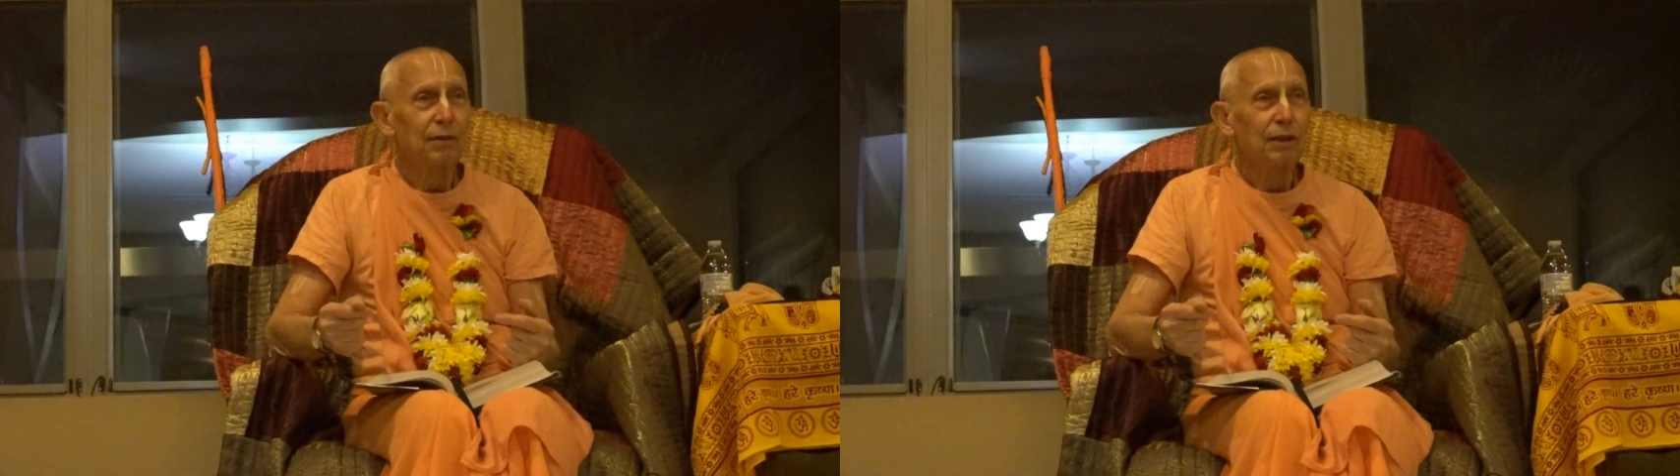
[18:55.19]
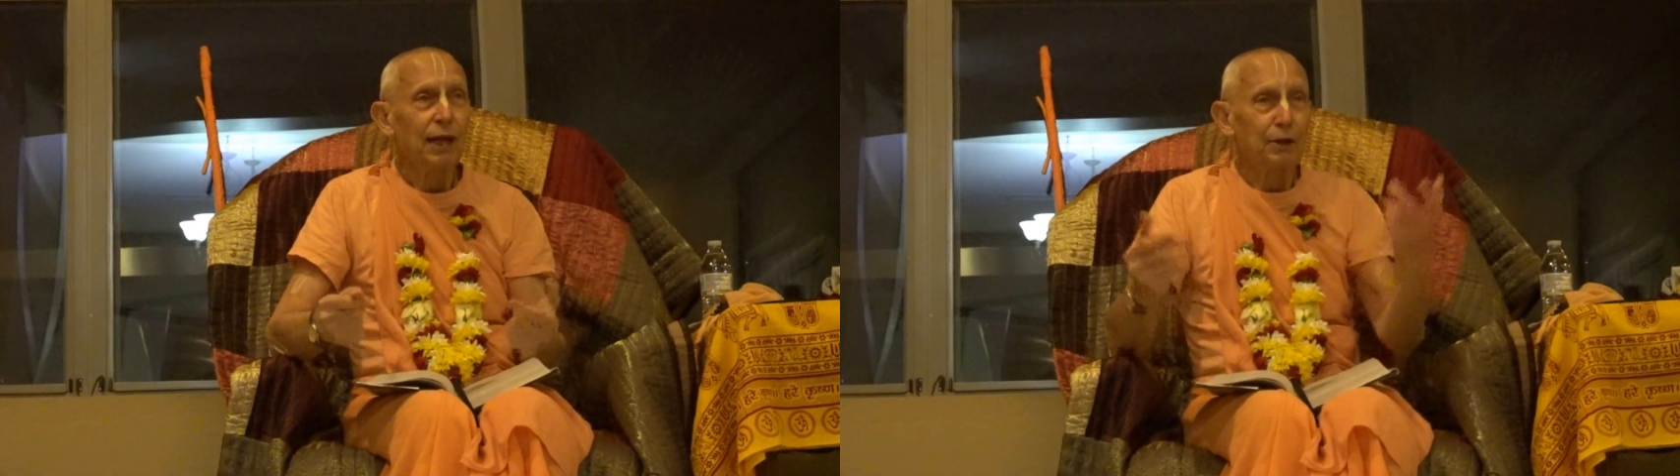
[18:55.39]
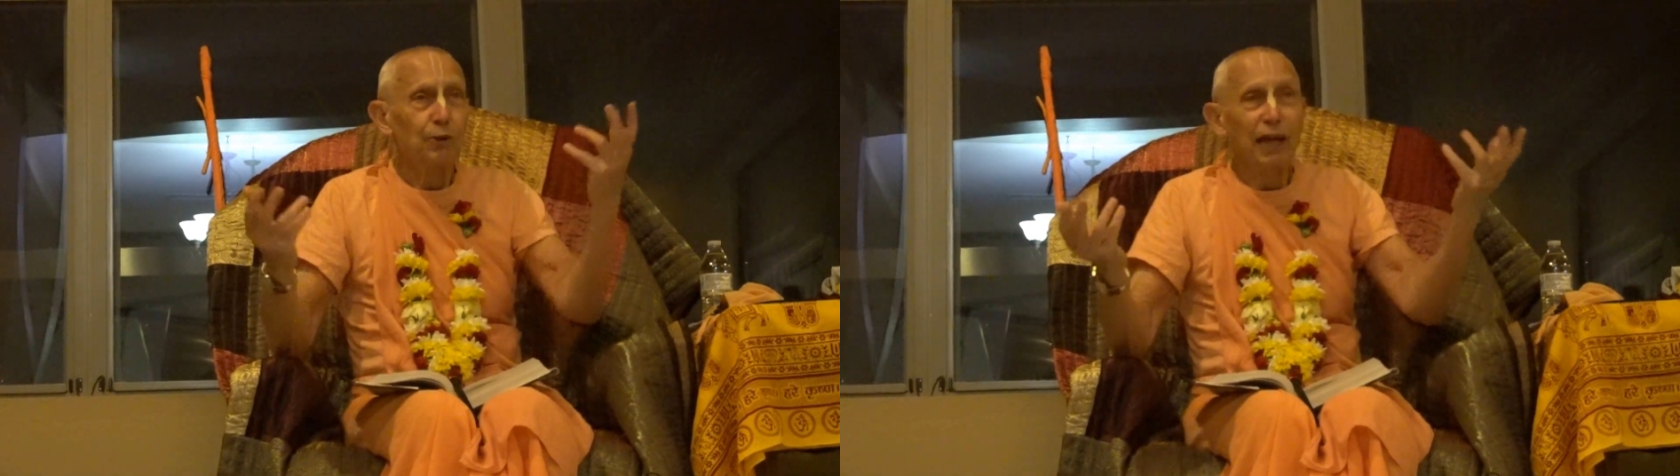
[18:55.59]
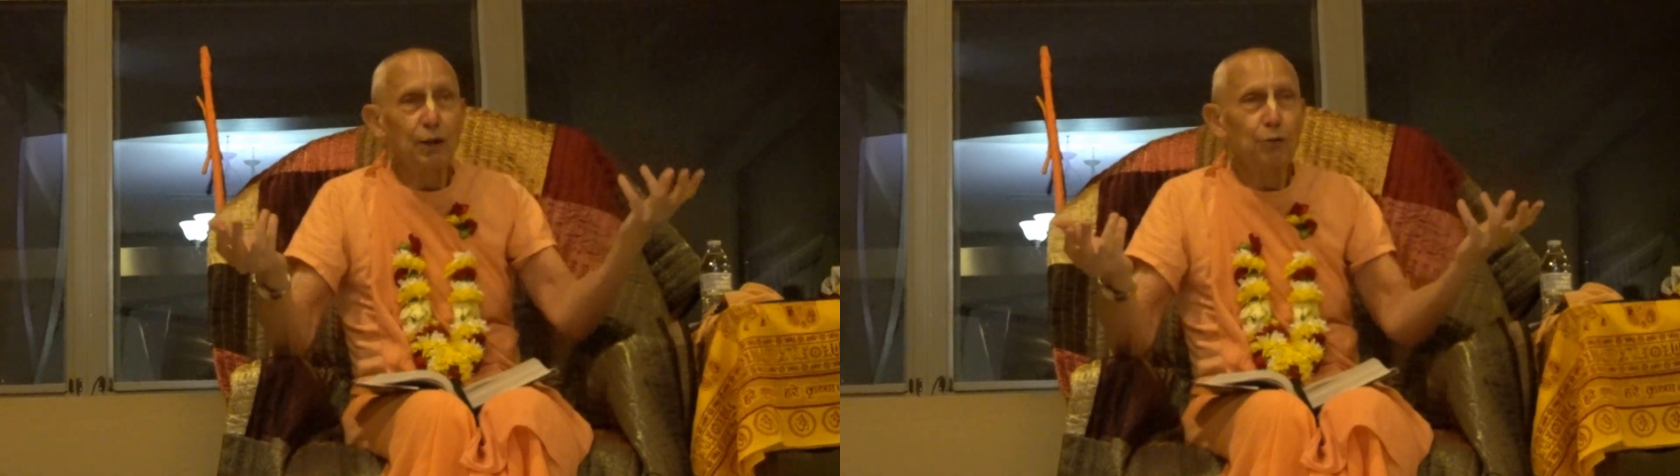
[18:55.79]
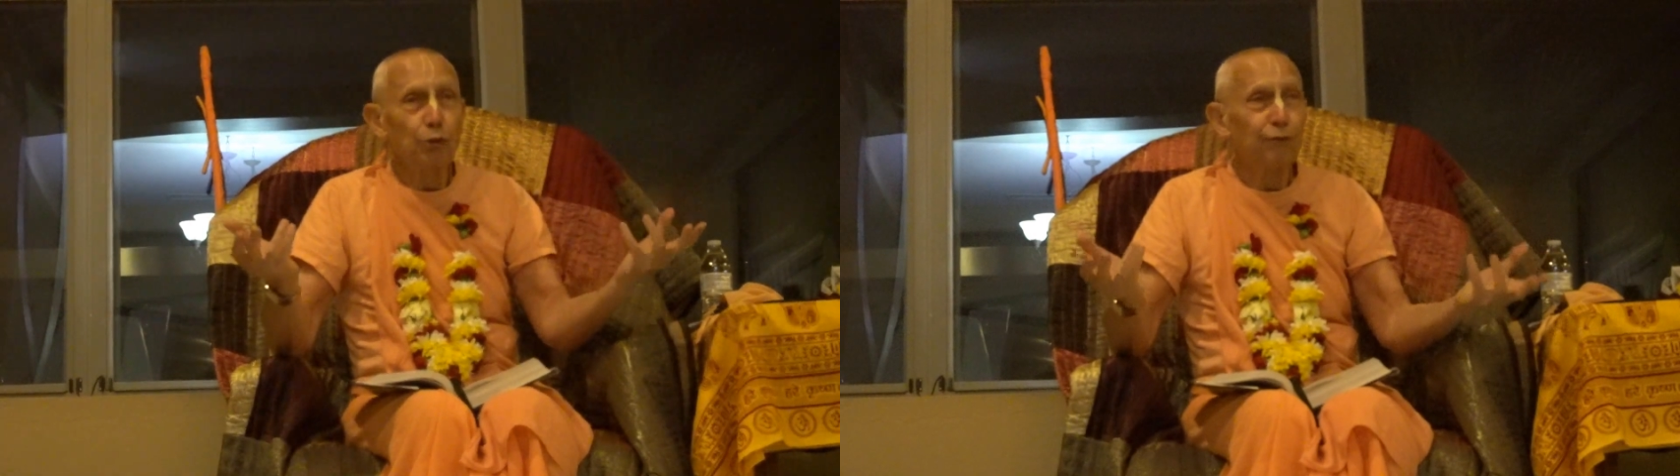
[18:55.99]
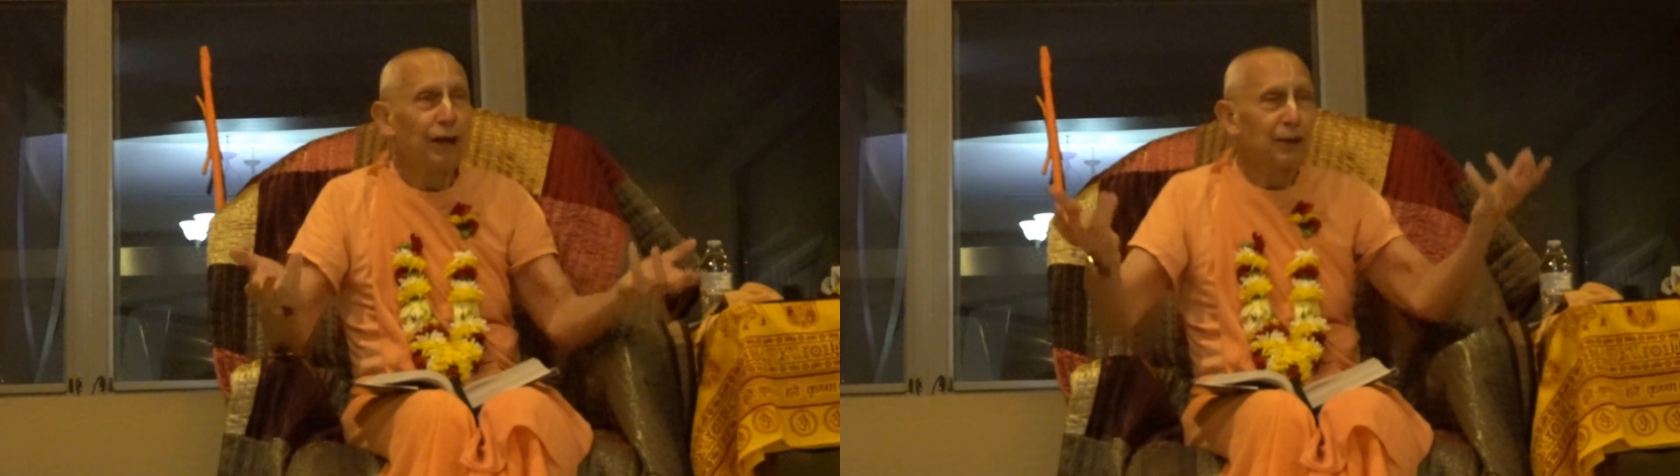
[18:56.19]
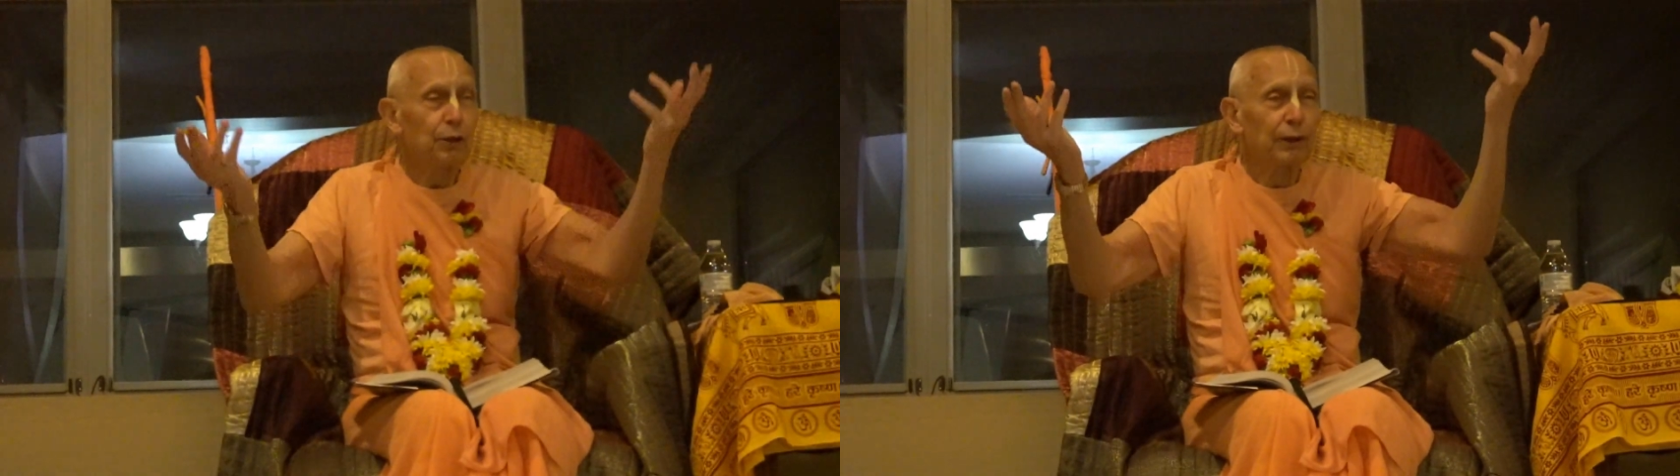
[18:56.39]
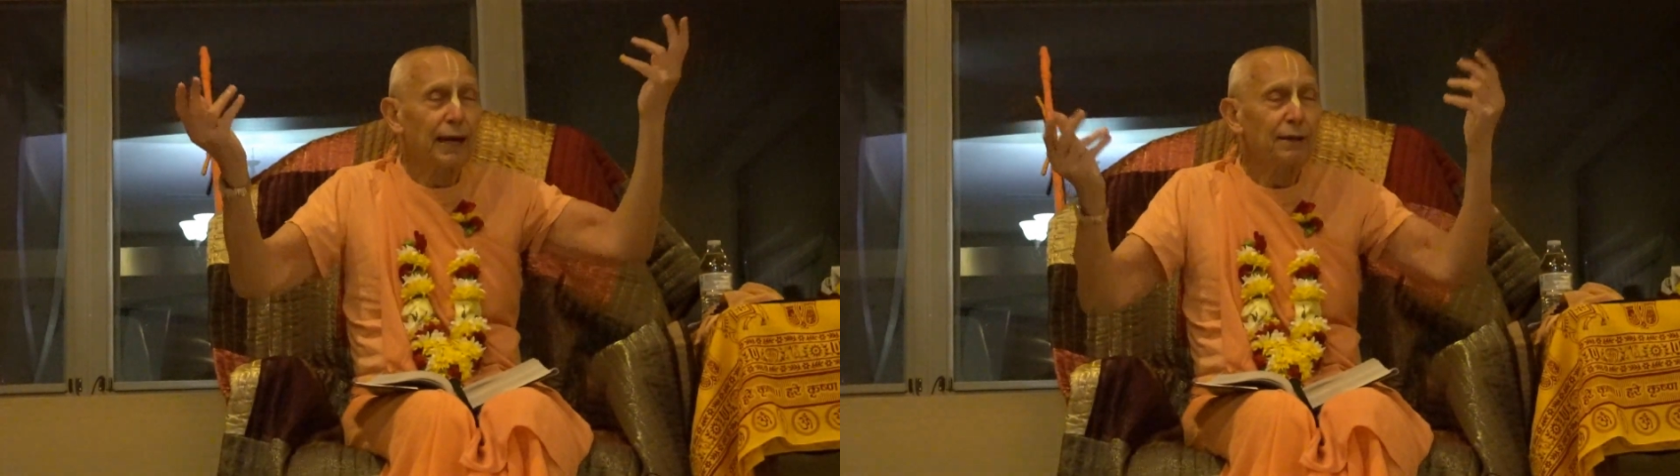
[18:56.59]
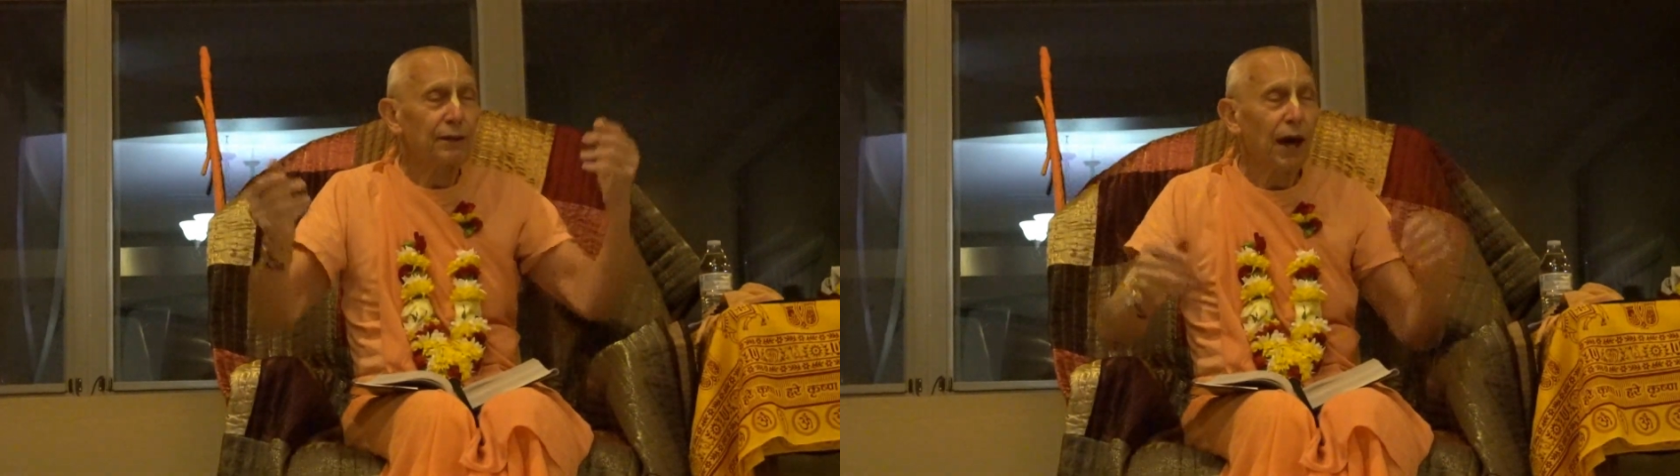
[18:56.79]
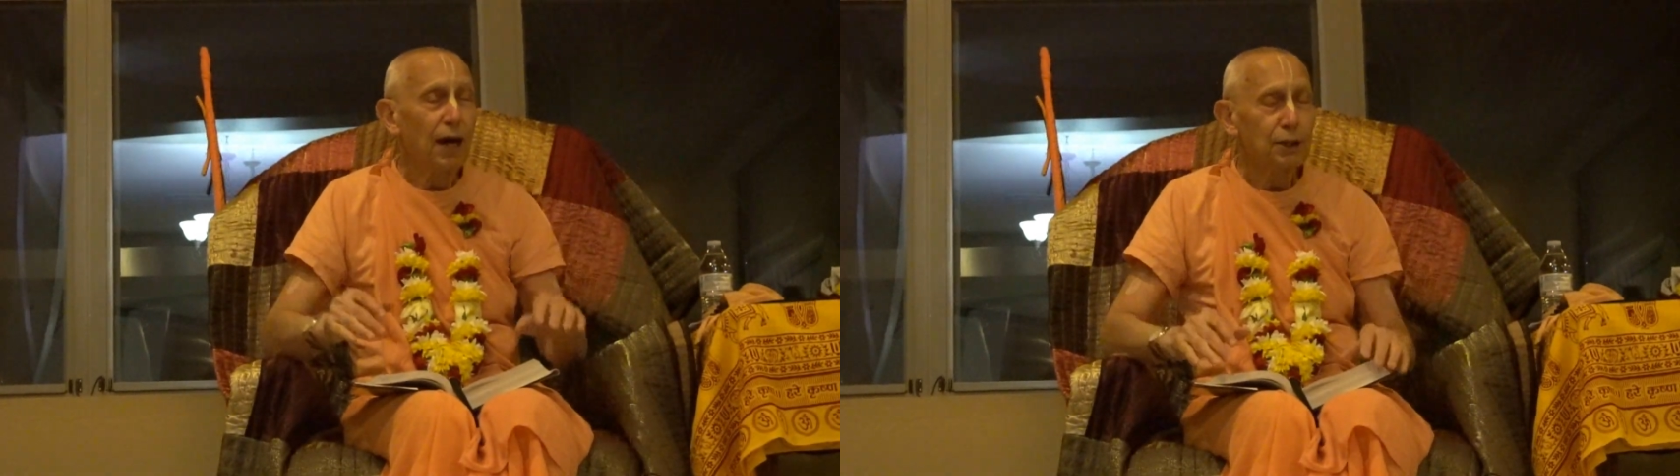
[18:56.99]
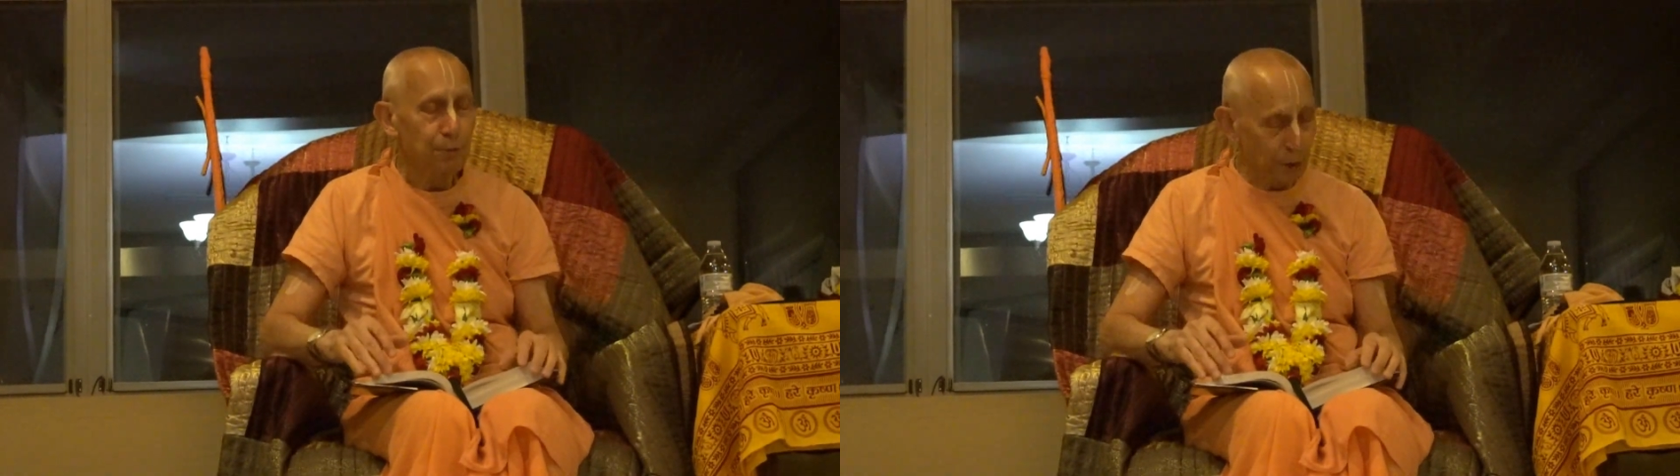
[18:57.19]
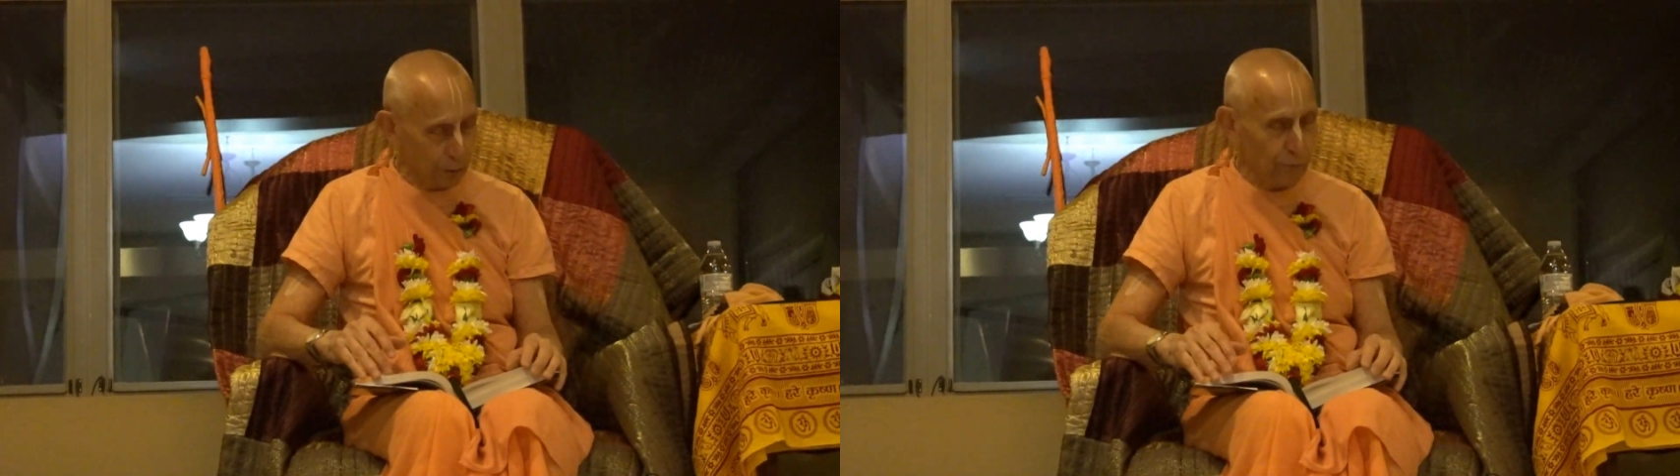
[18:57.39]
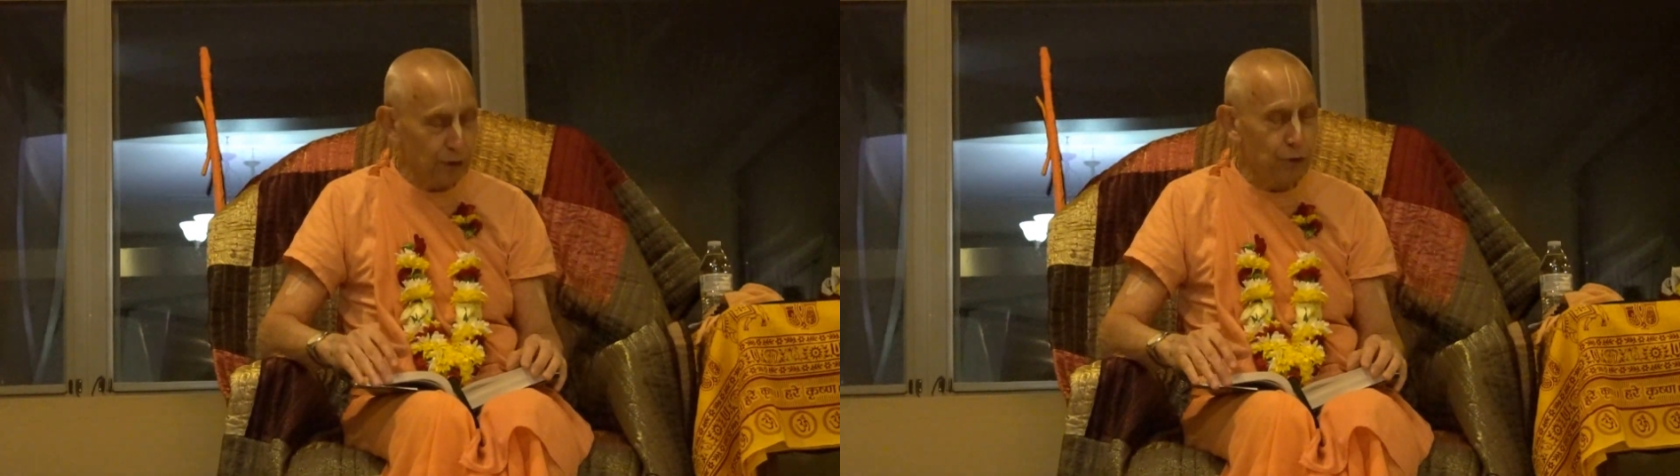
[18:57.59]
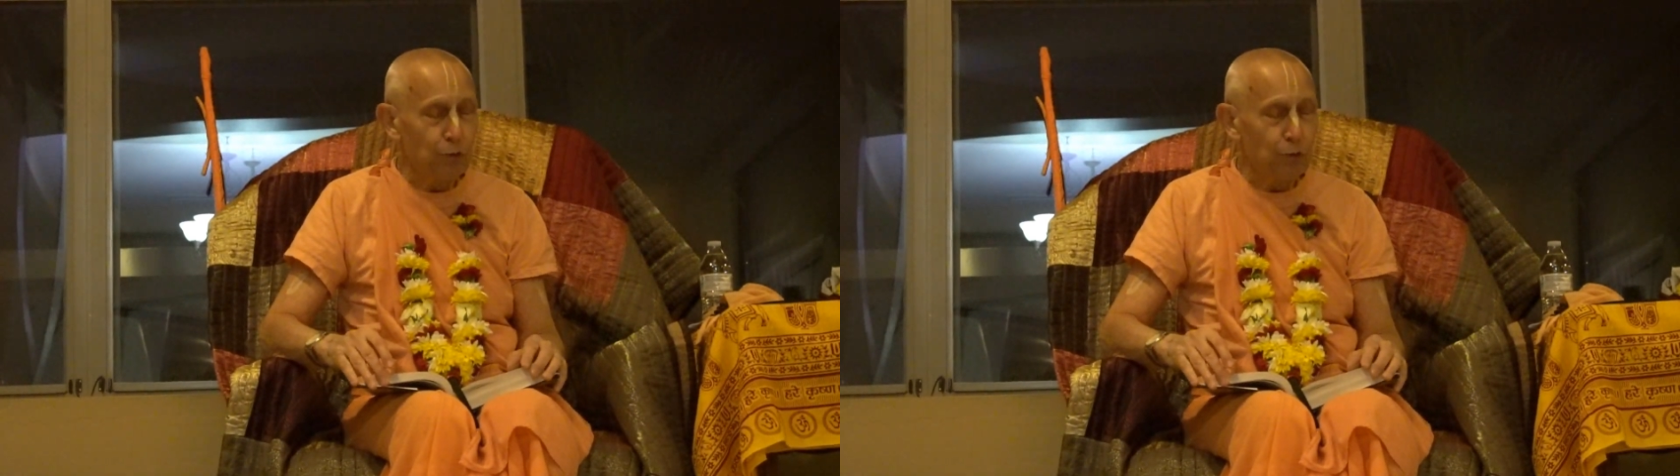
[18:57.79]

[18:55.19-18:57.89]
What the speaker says: and you get into a fight, you'll land in the hospital for